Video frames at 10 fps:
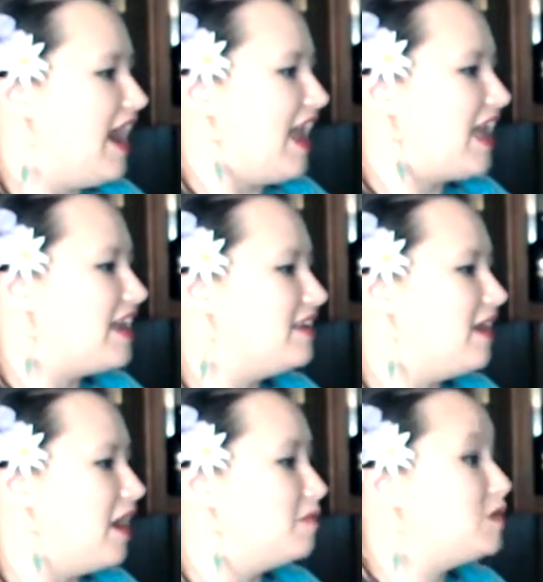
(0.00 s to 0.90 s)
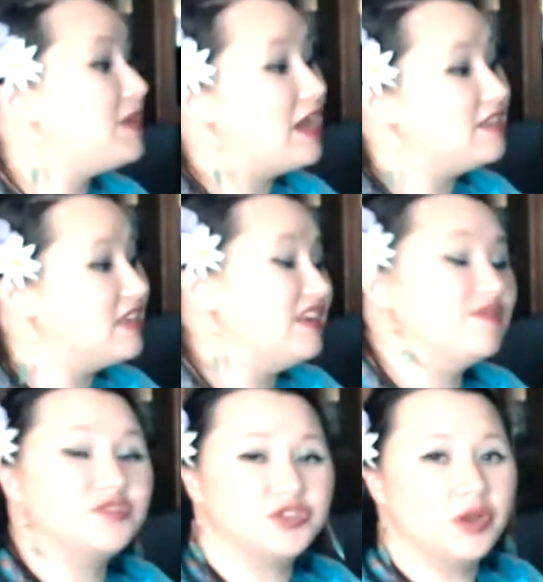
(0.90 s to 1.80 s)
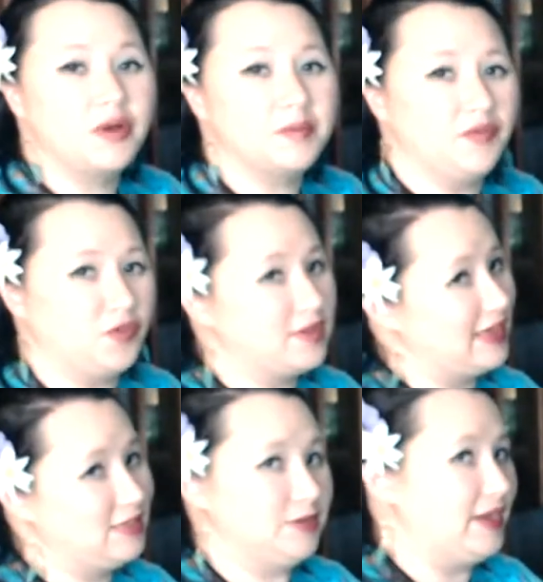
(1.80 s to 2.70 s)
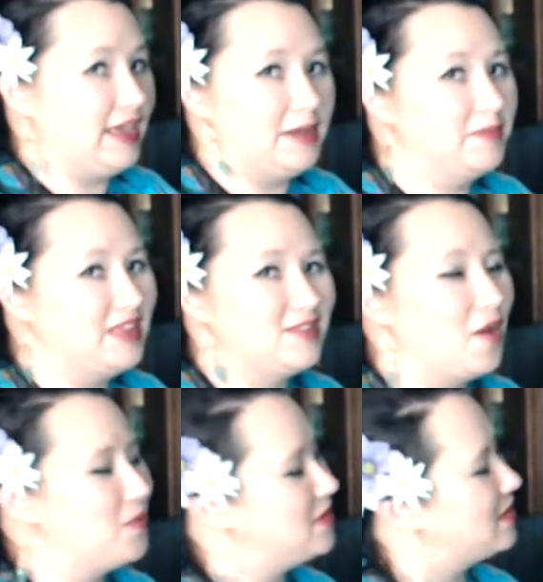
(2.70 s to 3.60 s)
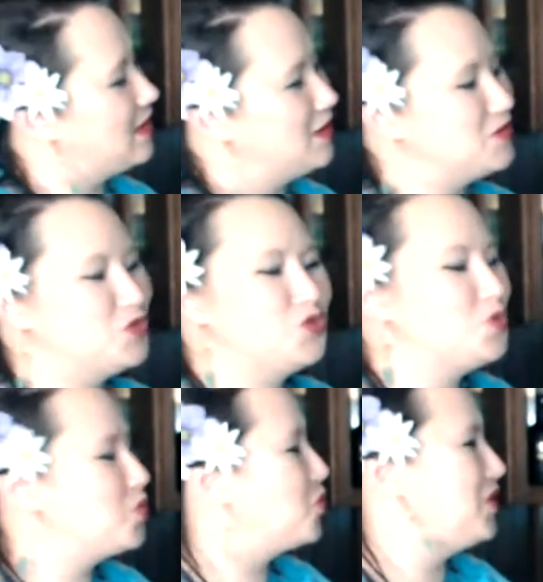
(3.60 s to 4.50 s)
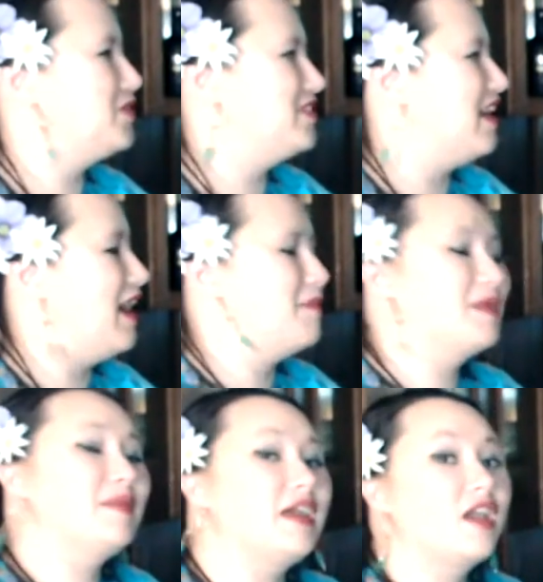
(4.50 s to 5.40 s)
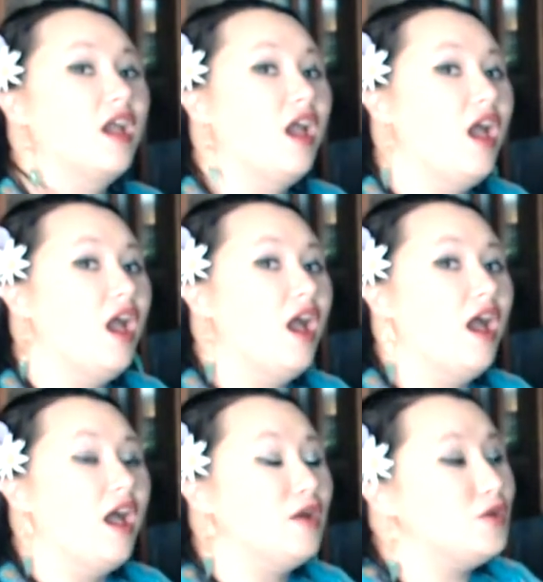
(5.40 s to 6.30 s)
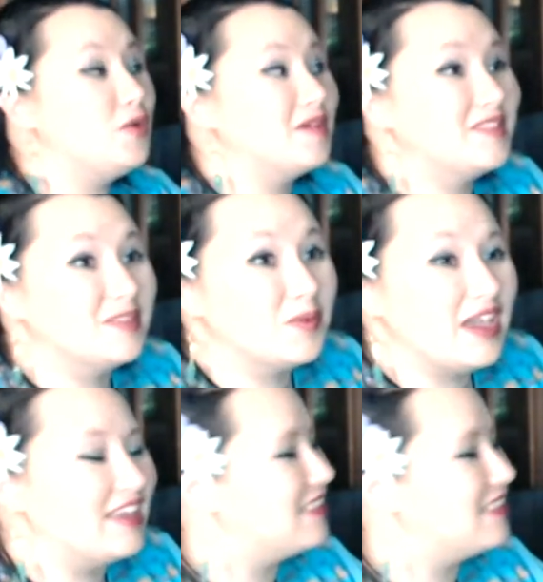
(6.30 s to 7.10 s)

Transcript: And to be honest, I never show up before like 2 a.m. It's always like a super weird time, and I'm like, who else is awake?